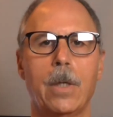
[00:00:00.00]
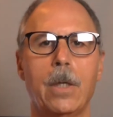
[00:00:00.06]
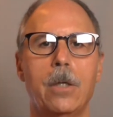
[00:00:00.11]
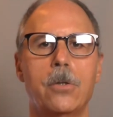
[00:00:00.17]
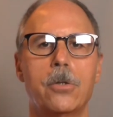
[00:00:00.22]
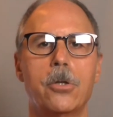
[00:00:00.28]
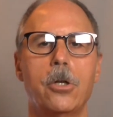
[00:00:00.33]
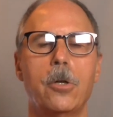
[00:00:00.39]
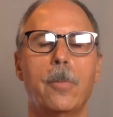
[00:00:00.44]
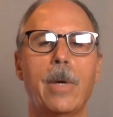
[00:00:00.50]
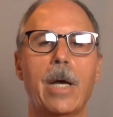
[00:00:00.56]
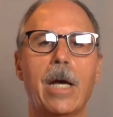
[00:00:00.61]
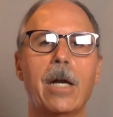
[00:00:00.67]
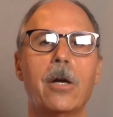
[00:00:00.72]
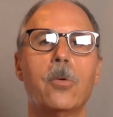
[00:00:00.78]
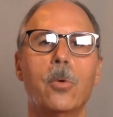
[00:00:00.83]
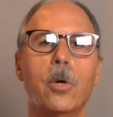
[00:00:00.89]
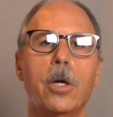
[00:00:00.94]
So no
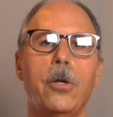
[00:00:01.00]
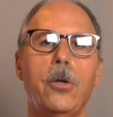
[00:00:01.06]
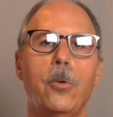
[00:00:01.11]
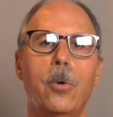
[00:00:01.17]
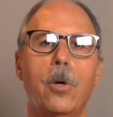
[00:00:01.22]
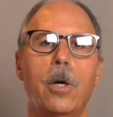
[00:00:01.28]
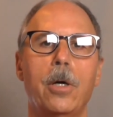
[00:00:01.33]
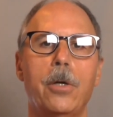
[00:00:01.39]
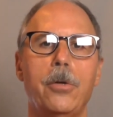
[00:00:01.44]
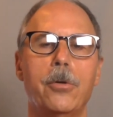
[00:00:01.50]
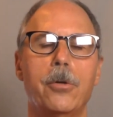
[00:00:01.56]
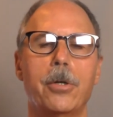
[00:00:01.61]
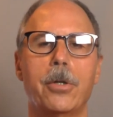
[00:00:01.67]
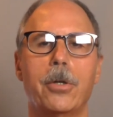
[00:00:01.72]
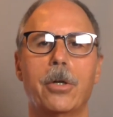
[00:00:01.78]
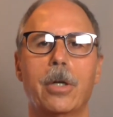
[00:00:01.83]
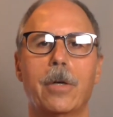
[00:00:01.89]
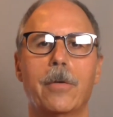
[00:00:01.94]
matter where you are, you're
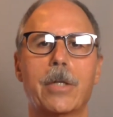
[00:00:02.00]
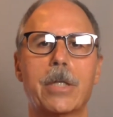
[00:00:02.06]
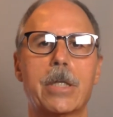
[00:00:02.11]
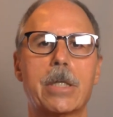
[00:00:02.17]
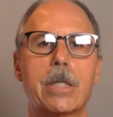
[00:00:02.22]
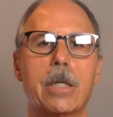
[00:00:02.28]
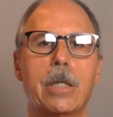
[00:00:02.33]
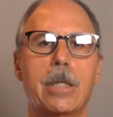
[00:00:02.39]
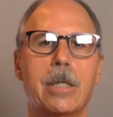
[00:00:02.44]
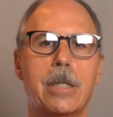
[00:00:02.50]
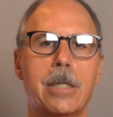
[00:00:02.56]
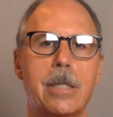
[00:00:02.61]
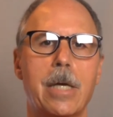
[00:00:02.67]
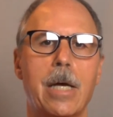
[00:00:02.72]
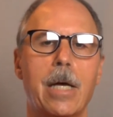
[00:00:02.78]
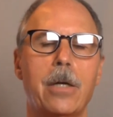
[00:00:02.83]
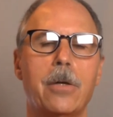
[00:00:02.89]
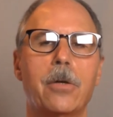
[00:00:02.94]
either going to have a
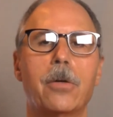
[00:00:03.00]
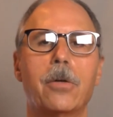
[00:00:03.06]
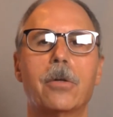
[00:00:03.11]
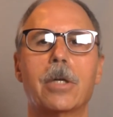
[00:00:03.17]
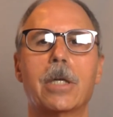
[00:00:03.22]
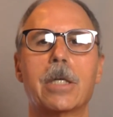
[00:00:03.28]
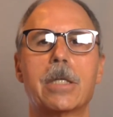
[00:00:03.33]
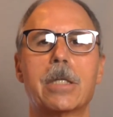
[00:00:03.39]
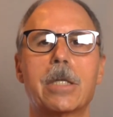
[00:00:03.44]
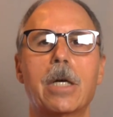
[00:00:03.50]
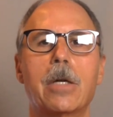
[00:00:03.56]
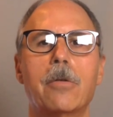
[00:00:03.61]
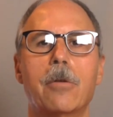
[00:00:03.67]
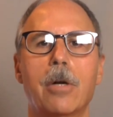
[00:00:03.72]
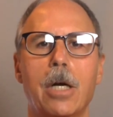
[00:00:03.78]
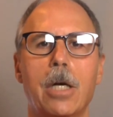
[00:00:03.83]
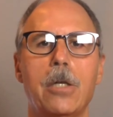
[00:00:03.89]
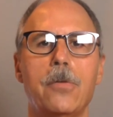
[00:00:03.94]
sunset or a
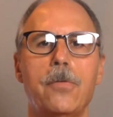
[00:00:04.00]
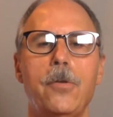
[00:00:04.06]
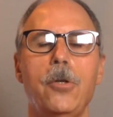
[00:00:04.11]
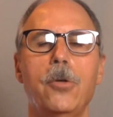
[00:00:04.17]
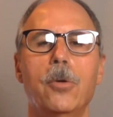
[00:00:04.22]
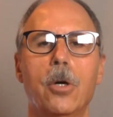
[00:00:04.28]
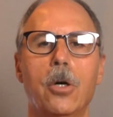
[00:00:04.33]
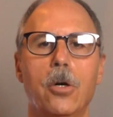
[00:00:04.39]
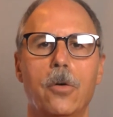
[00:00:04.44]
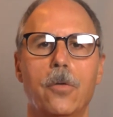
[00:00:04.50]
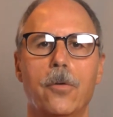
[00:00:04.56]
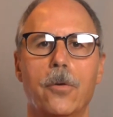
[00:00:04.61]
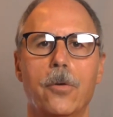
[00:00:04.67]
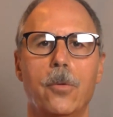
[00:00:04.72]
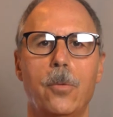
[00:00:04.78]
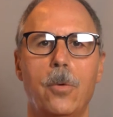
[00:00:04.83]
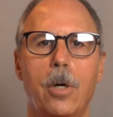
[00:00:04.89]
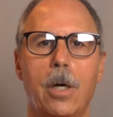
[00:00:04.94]
sunrise view over
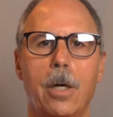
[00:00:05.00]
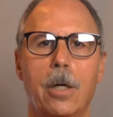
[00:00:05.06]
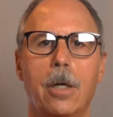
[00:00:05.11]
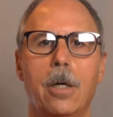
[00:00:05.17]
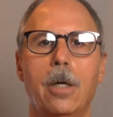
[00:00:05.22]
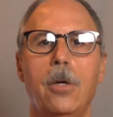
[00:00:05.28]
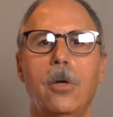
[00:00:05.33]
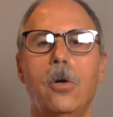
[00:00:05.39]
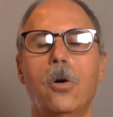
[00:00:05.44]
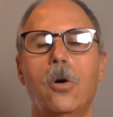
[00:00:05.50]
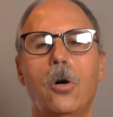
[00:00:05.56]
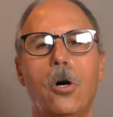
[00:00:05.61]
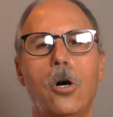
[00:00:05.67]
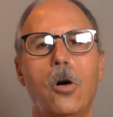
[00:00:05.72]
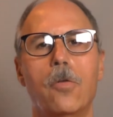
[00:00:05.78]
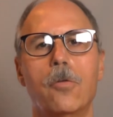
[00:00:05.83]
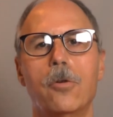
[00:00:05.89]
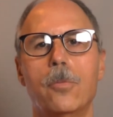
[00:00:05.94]
the water.
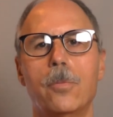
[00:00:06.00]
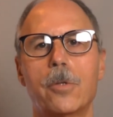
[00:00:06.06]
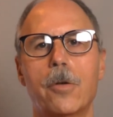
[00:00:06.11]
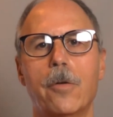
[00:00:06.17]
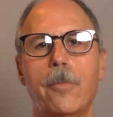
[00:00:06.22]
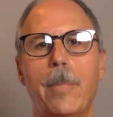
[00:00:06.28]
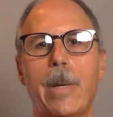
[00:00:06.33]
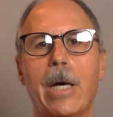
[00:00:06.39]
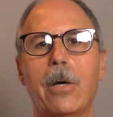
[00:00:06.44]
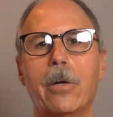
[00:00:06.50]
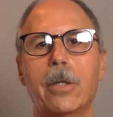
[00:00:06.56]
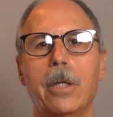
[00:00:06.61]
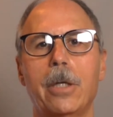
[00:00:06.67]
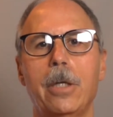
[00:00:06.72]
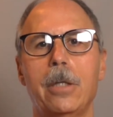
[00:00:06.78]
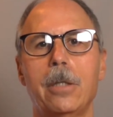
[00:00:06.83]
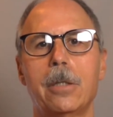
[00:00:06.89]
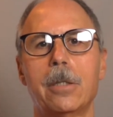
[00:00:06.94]
All rooms have
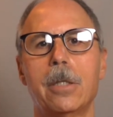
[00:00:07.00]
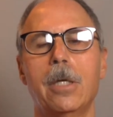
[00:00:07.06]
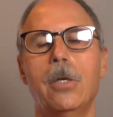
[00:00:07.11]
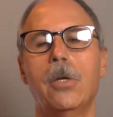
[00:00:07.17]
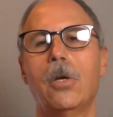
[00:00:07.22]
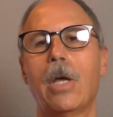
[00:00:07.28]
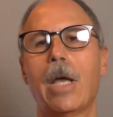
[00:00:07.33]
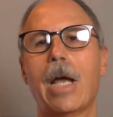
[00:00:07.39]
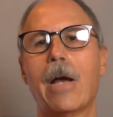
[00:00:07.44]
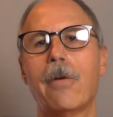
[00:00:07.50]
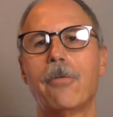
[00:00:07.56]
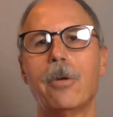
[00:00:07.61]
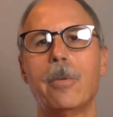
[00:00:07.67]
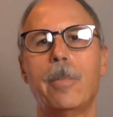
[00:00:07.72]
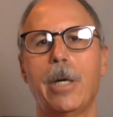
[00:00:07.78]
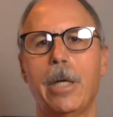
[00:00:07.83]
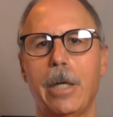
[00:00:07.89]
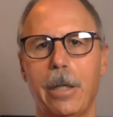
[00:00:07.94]
balconies. Everybody